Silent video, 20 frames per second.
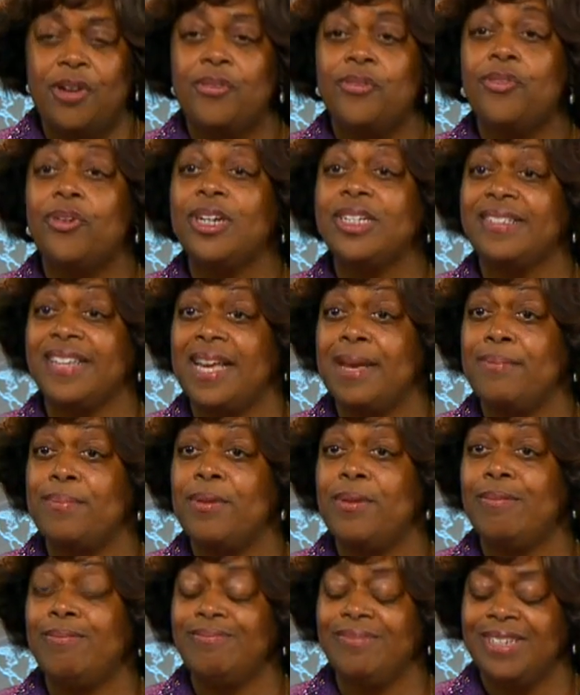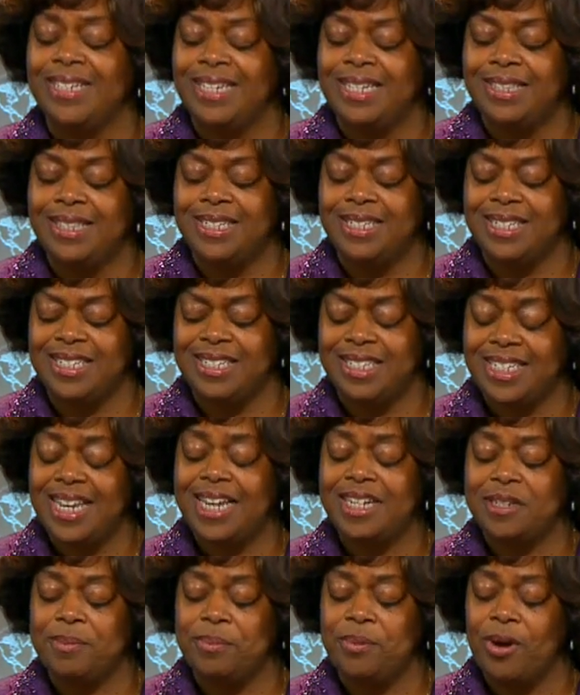For example, the
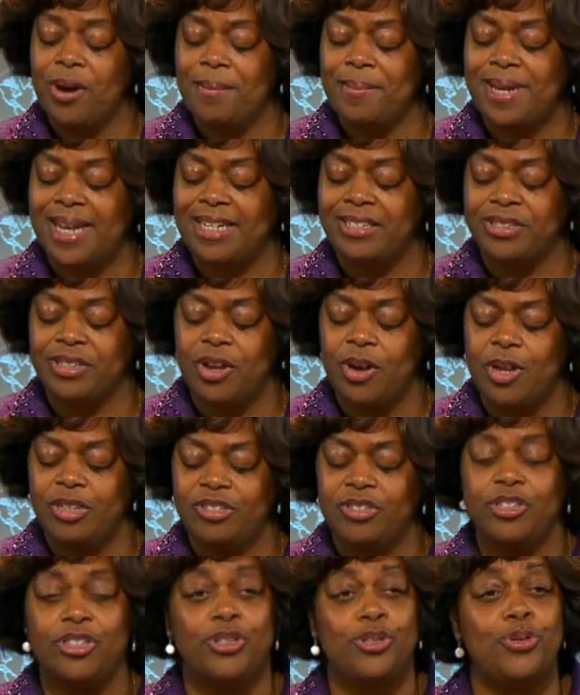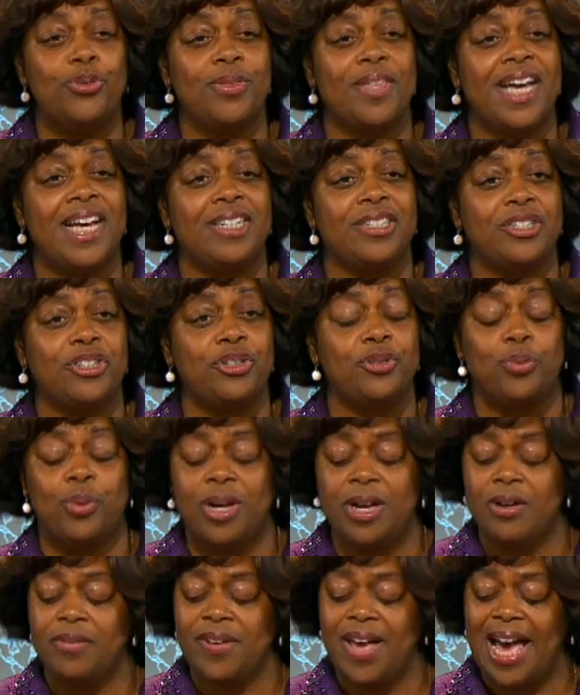State Department has launched the 2012